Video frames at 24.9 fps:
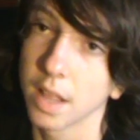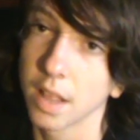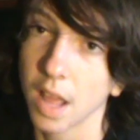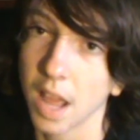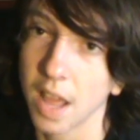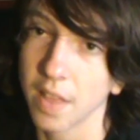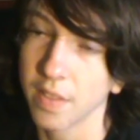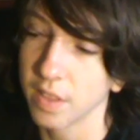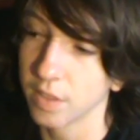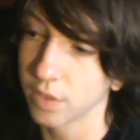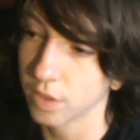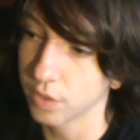
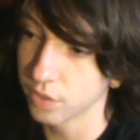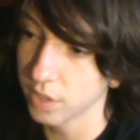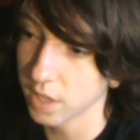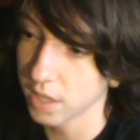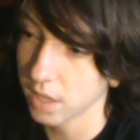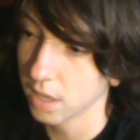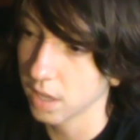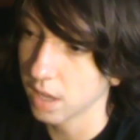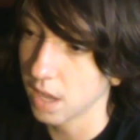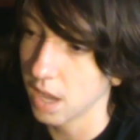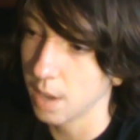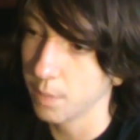and in the
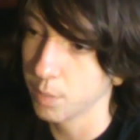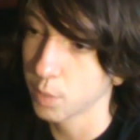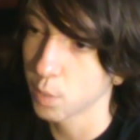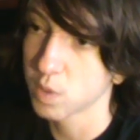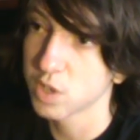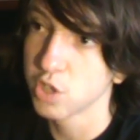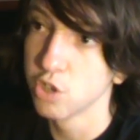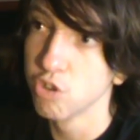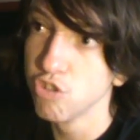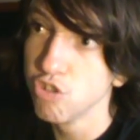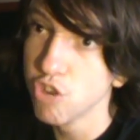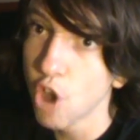second game, there
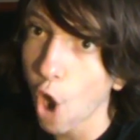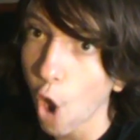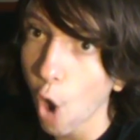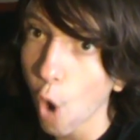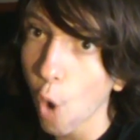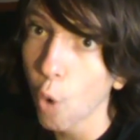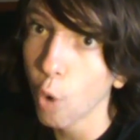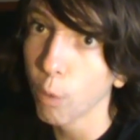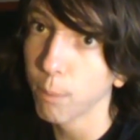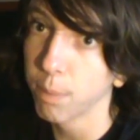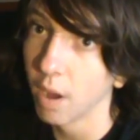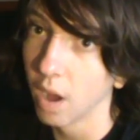was
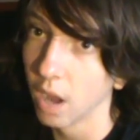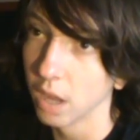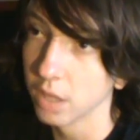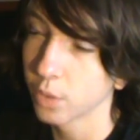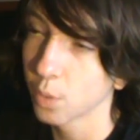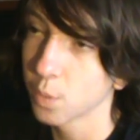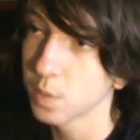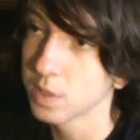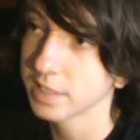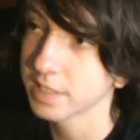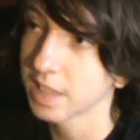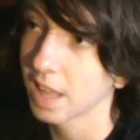
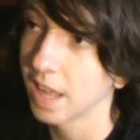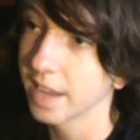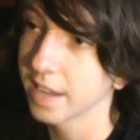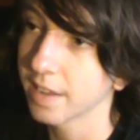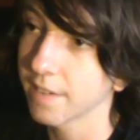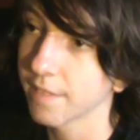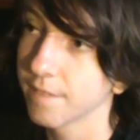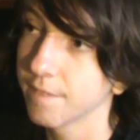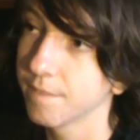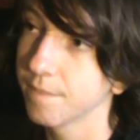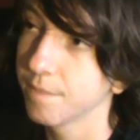lack